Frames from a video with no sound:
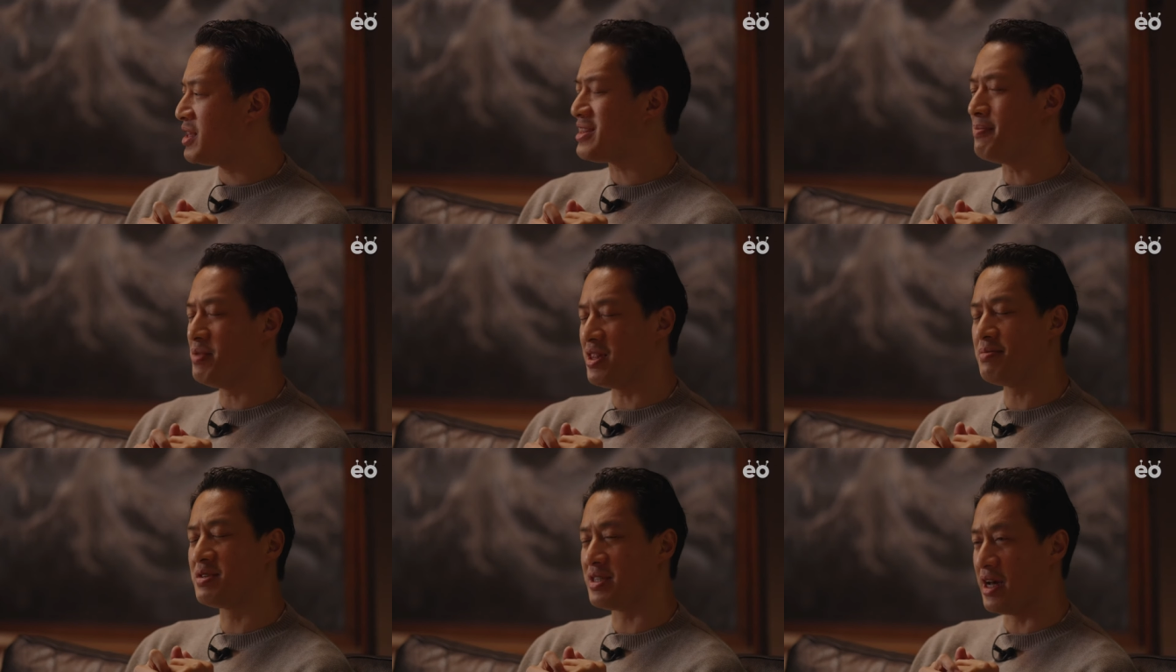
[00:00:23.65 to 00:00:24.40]
let them be
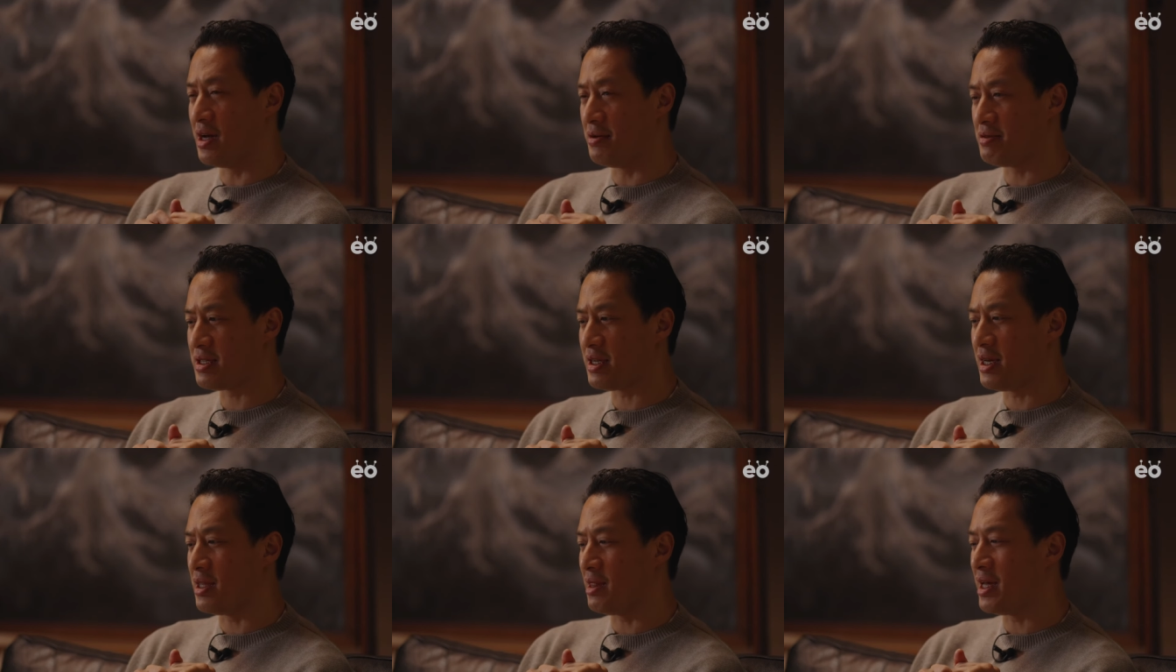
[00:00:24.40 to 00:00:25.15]
themselves
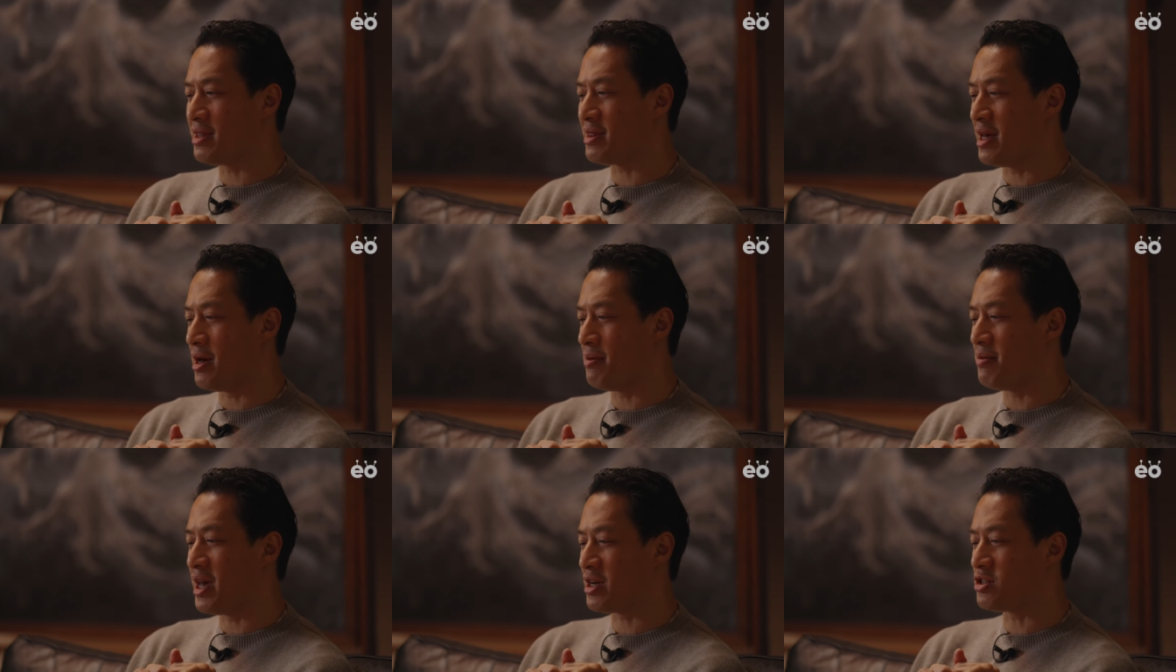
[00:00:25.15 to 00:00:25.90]
and let
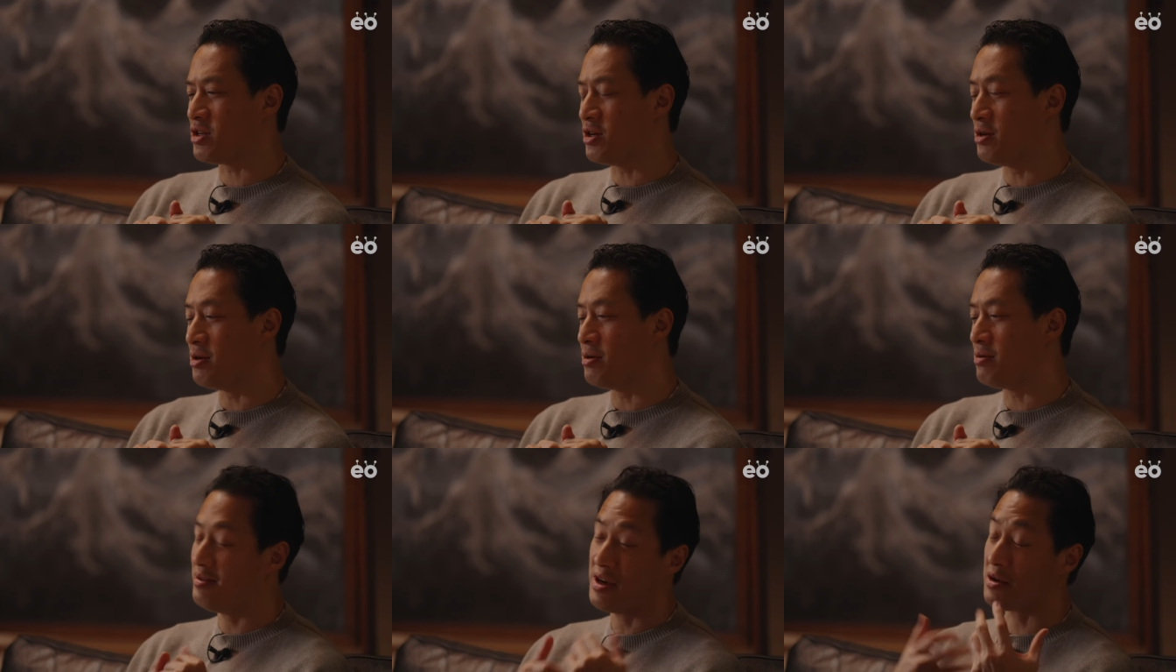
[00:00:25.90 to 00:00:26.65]
them
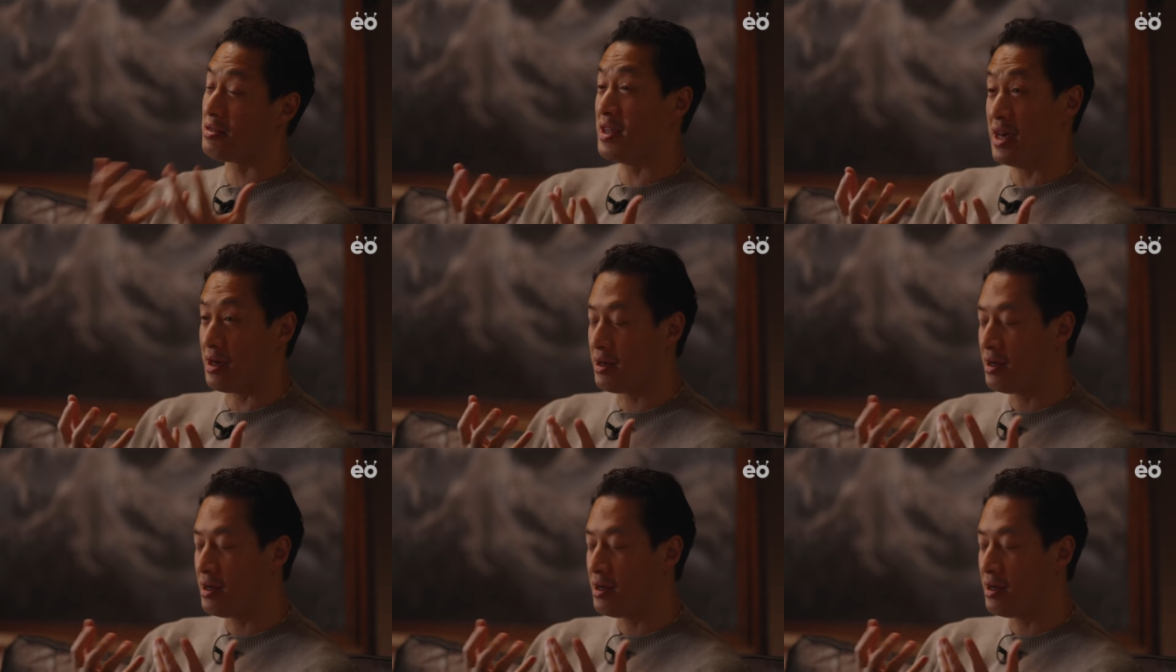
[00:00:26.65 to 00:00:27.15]
execute their thing.